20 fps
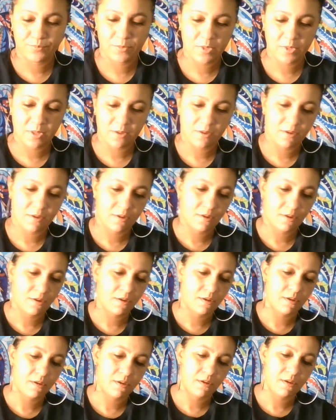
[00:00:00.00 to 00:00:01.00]

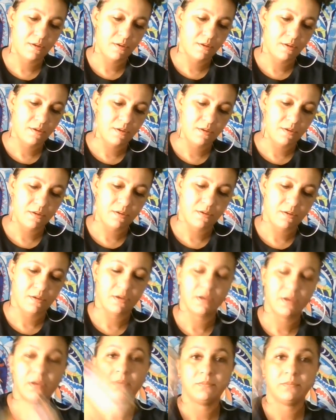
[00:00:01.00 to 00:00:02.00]

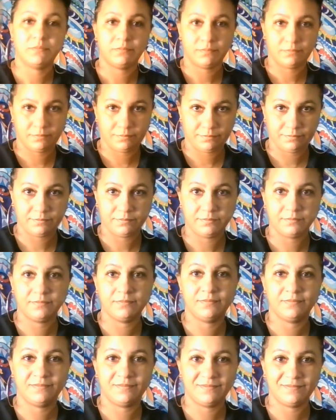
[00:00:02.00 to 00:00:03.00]

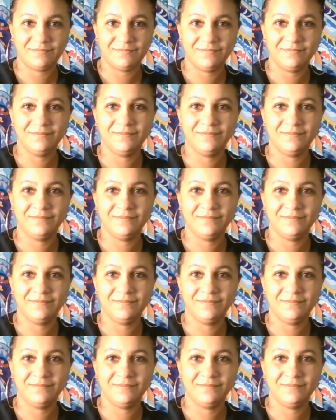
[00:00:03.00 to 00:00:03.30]
(no one is talking)